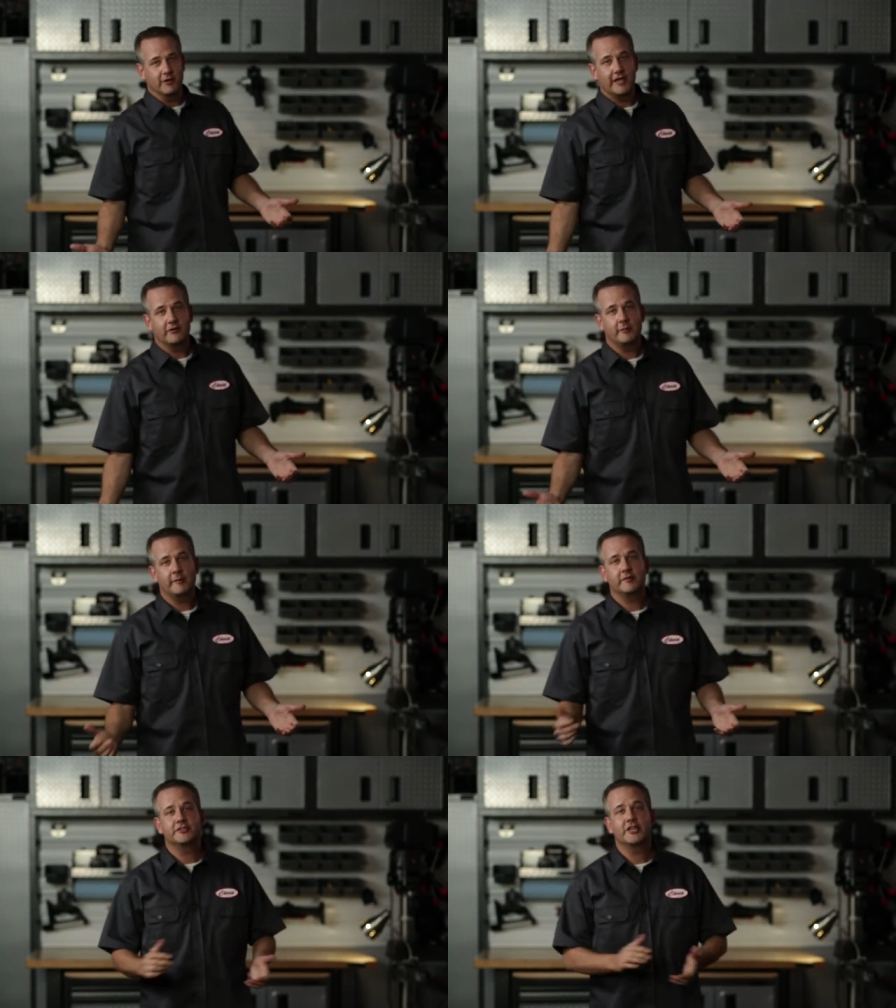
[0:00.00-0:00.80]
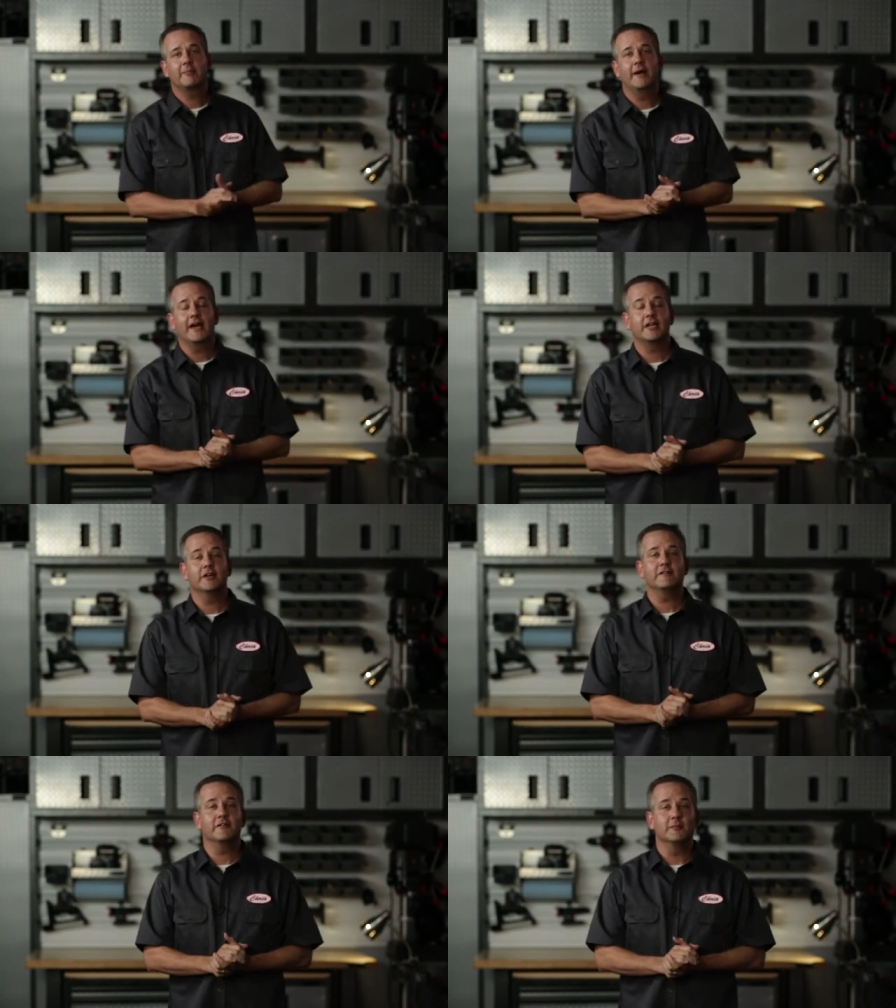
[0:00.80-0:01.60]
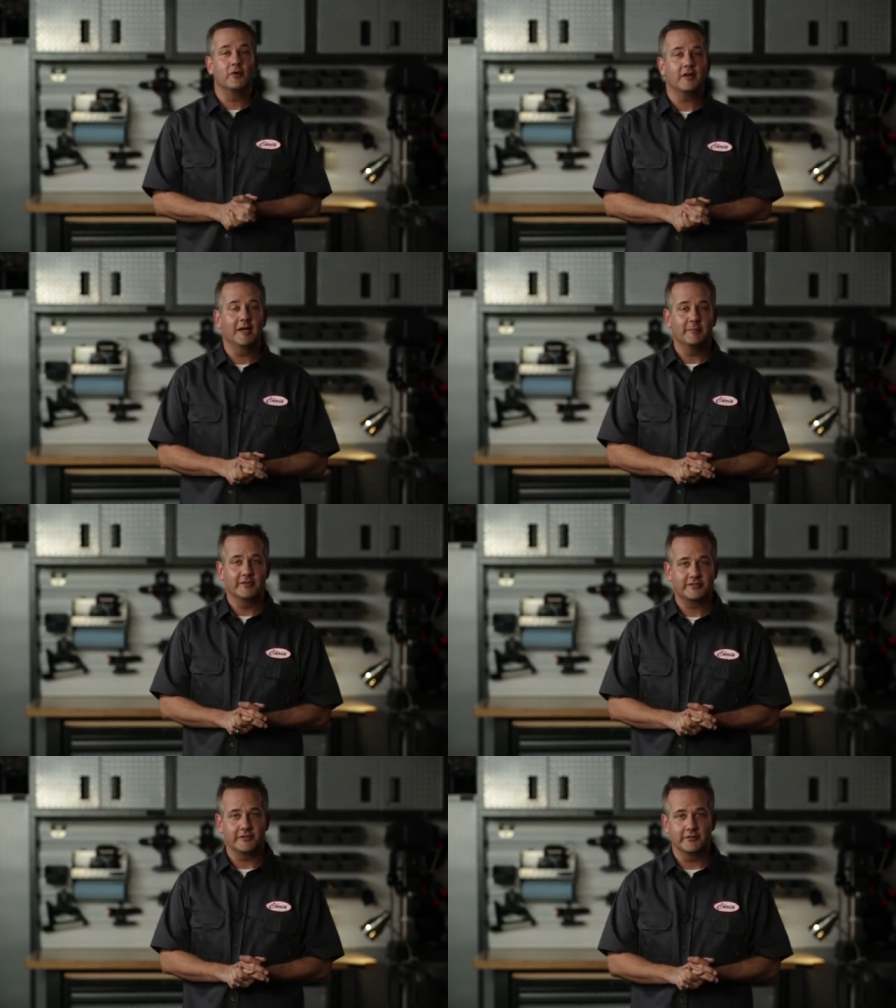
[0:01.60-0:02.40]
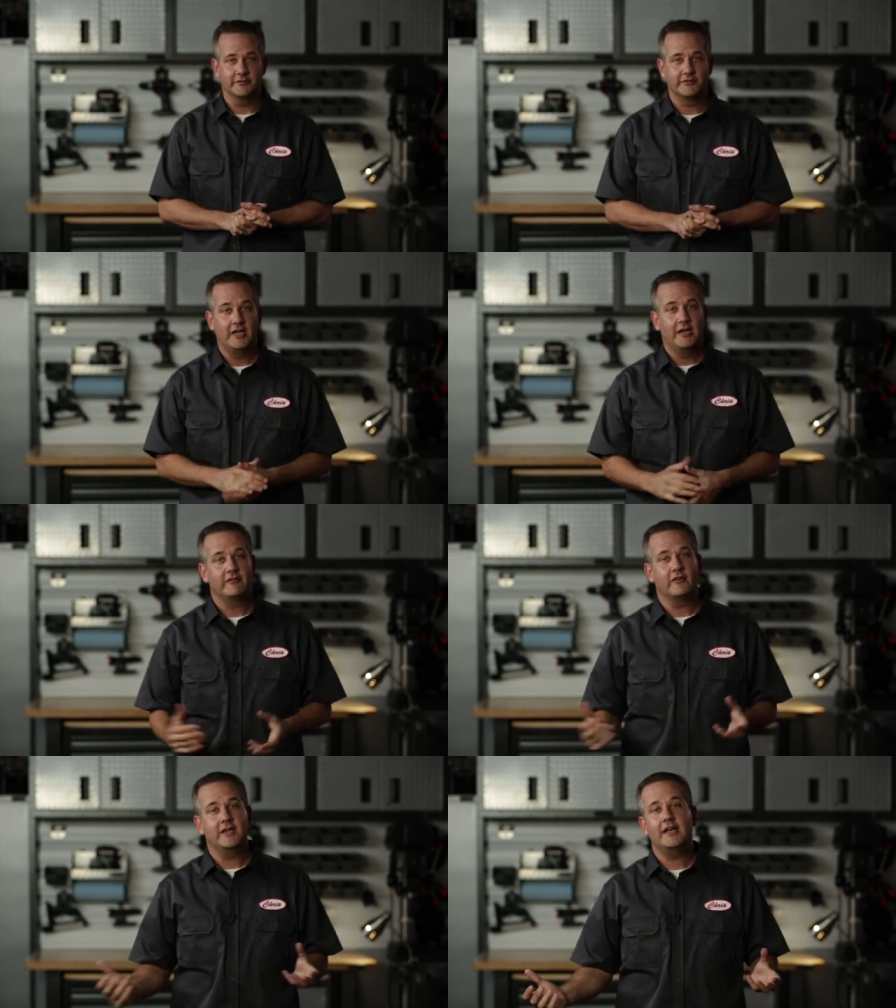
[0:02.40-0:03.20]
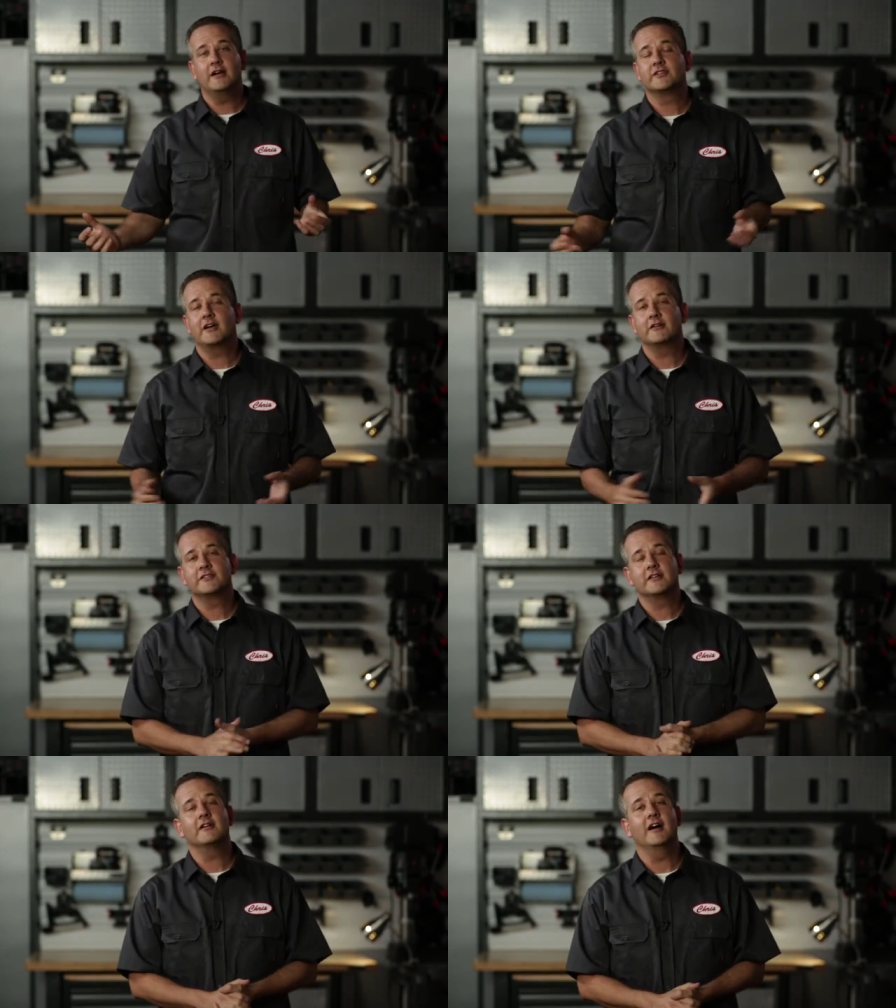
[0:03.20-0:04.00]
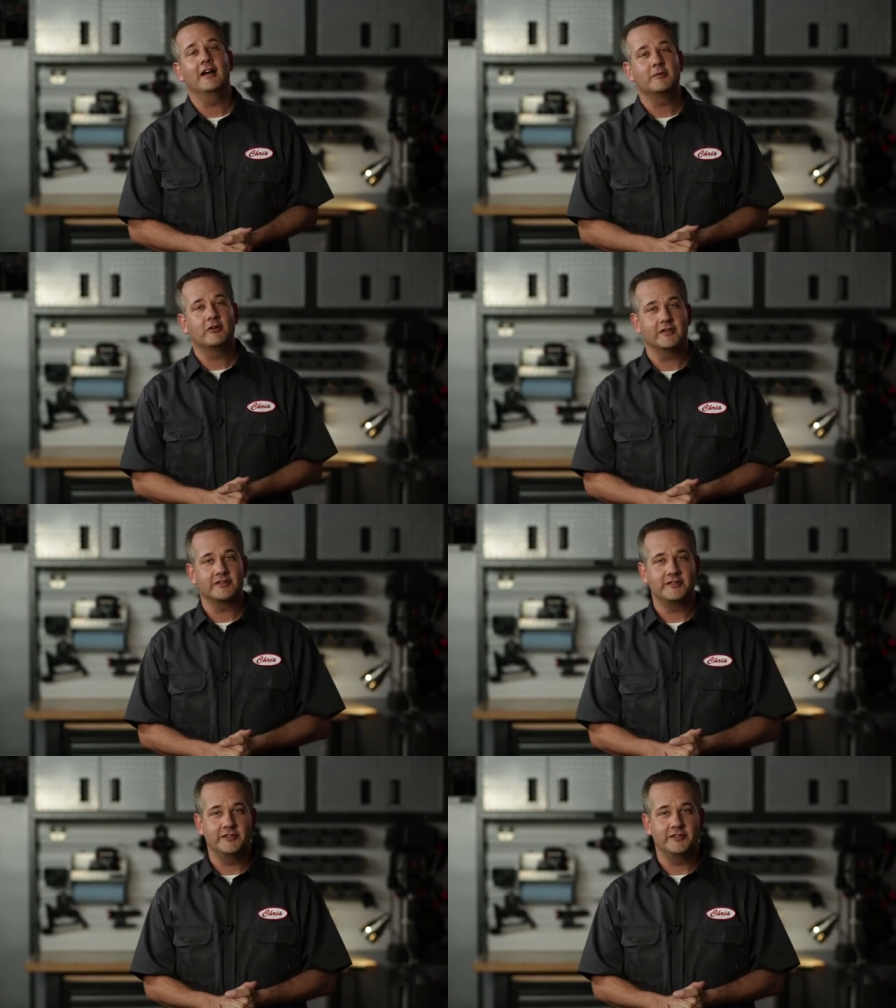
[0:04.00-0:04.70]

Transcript: Greg, and remember to check back here for more episodes. For eHow's Auto Center, I'm Chris